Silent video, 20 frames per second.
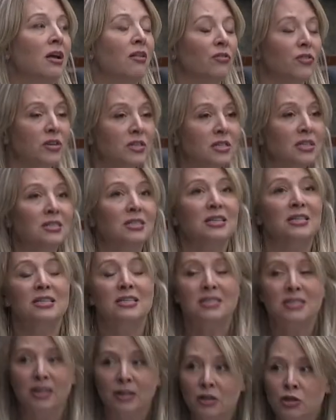This is
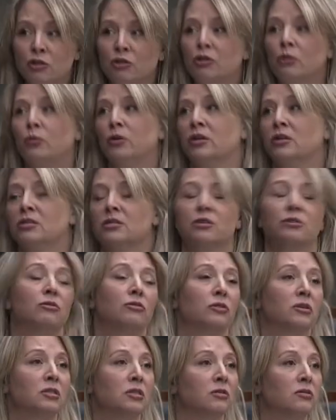essential that we consider
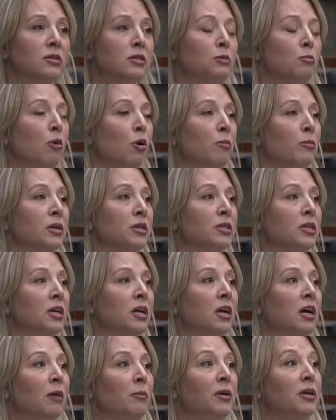this in this moment
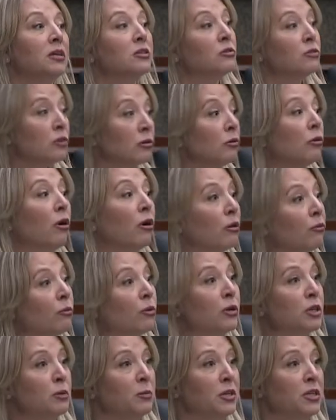because there's a lot of
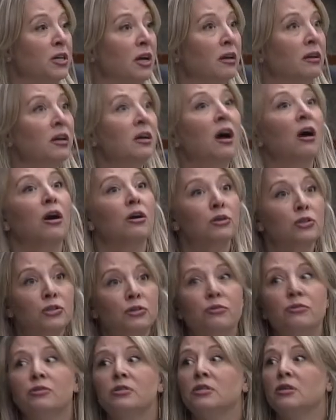work to be done. Our
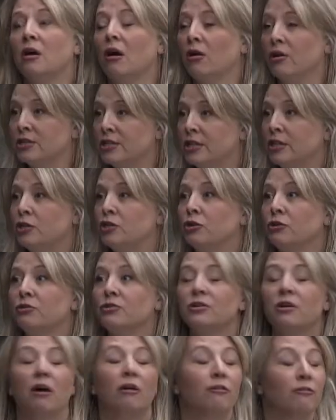students, our
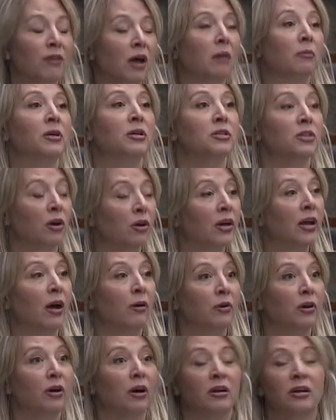teachers, our families are
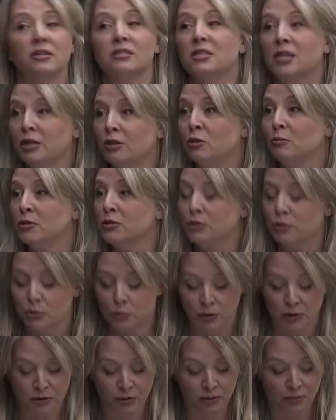counting on us. Thank you, Mr.
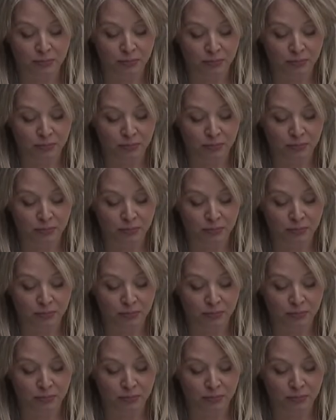Speaker.